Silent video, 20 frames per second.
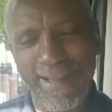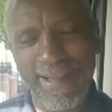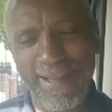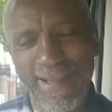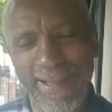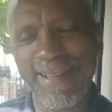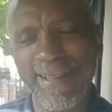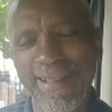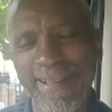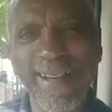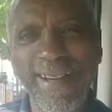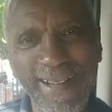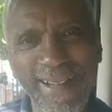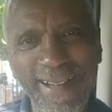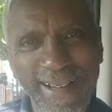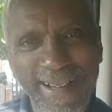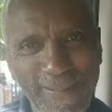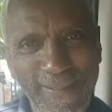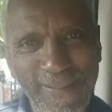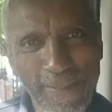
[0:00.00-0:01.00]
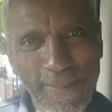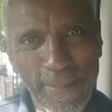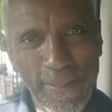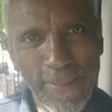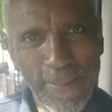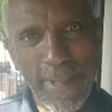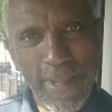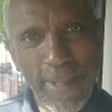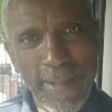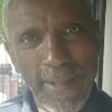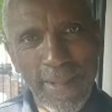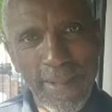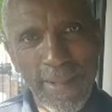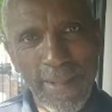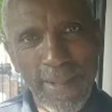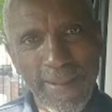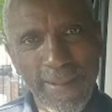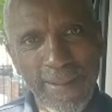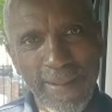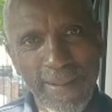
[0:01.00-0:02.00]
Hi Delroy, I'm not a
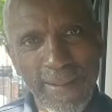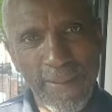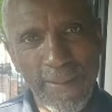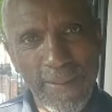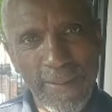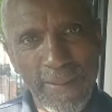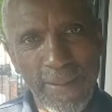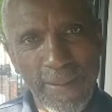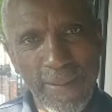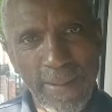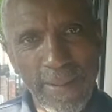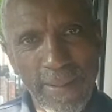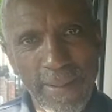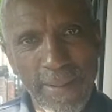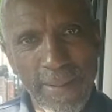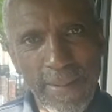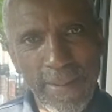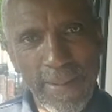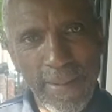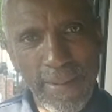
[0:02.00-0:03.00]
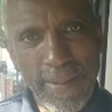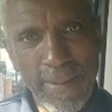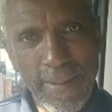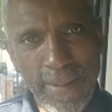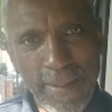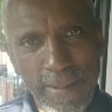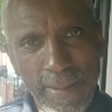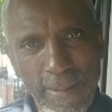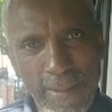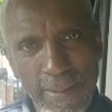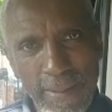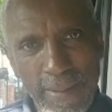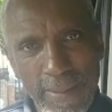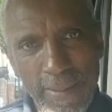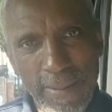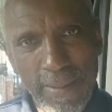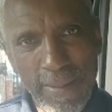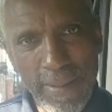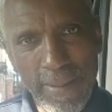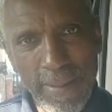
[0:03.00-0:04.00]
spark, but I'm a fire alarm
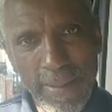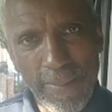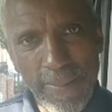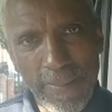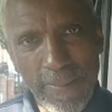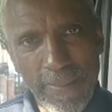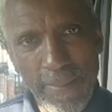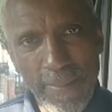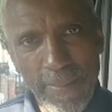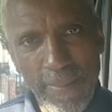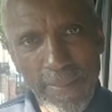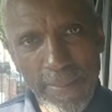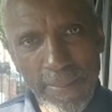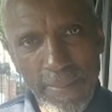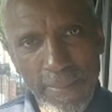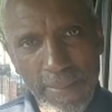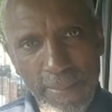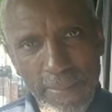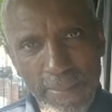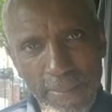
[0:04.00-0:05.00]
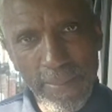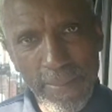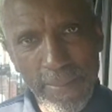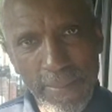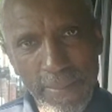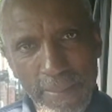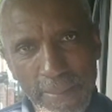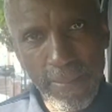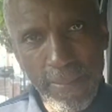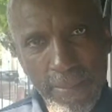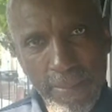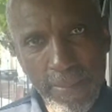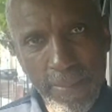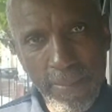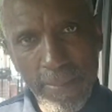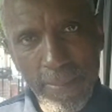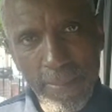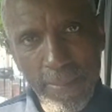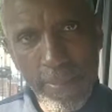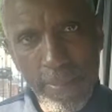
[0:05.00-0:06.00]
engineer, so do all the low voltage
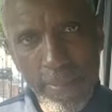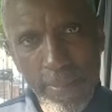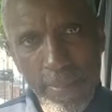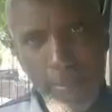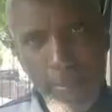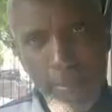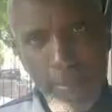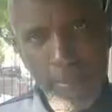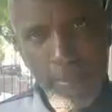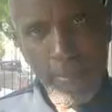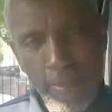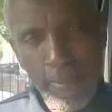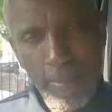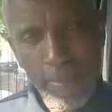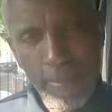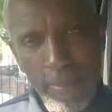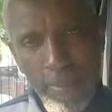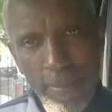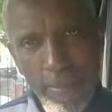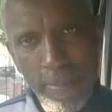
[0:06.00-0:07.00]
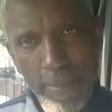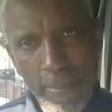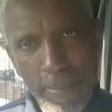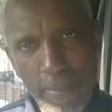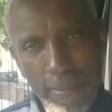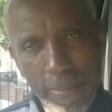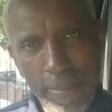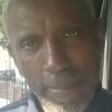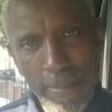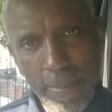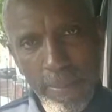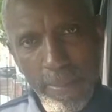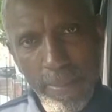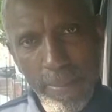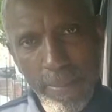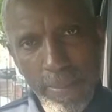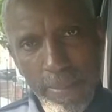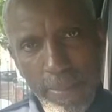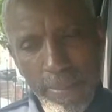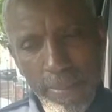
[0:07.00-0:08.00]
stuff. Your videos really help
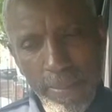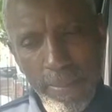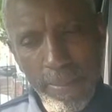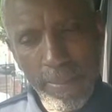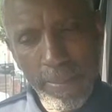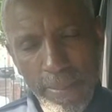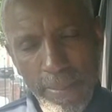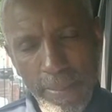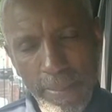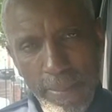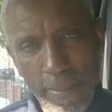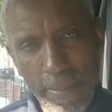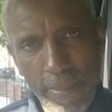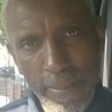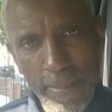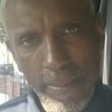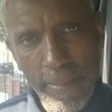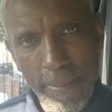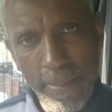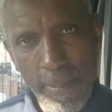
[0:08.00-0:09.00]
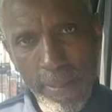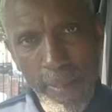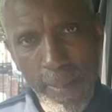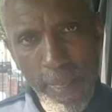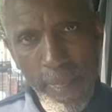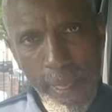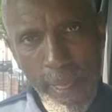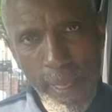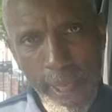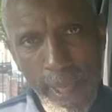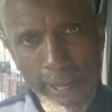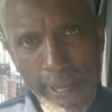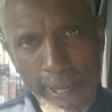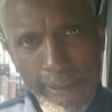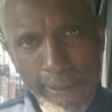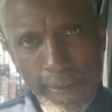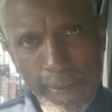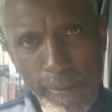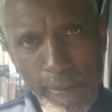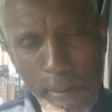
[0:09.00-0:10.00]
me in my job when it
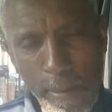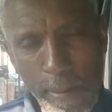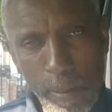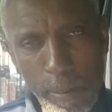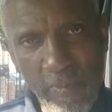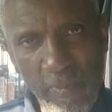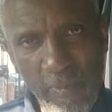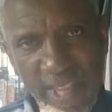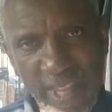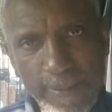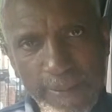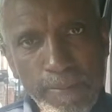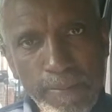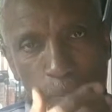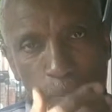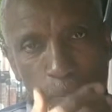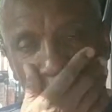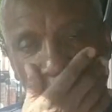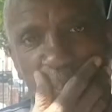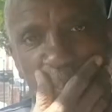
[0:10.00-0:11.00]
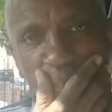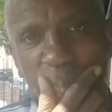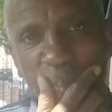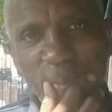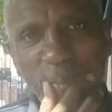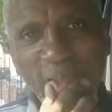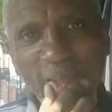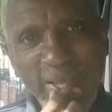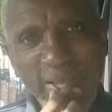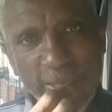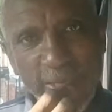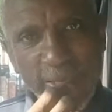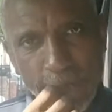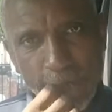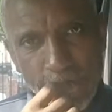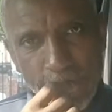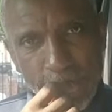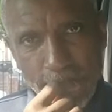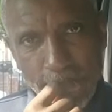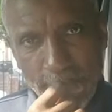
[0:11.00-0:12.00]
comes to breaking a loop down
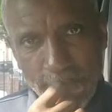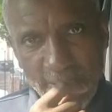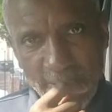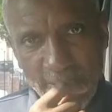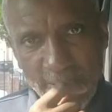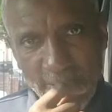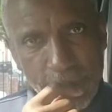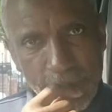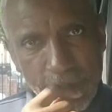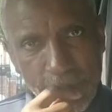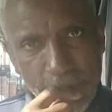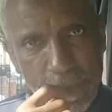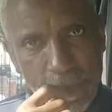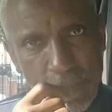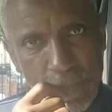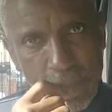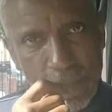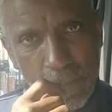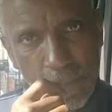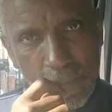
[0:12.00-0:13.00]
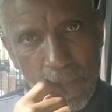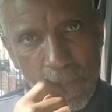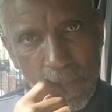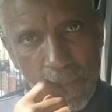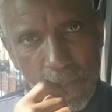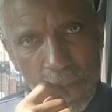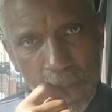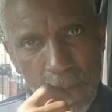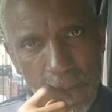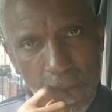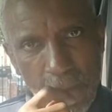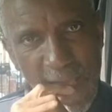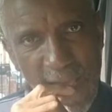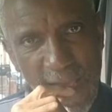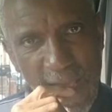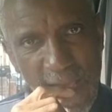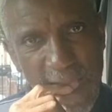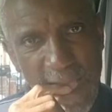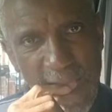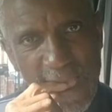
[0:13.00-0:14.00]
and fault finding.
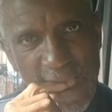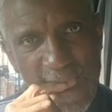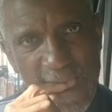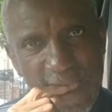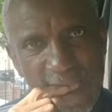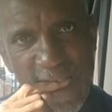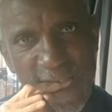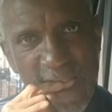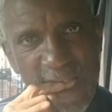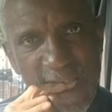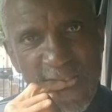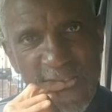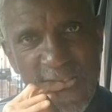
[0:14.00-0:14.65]
Really informative.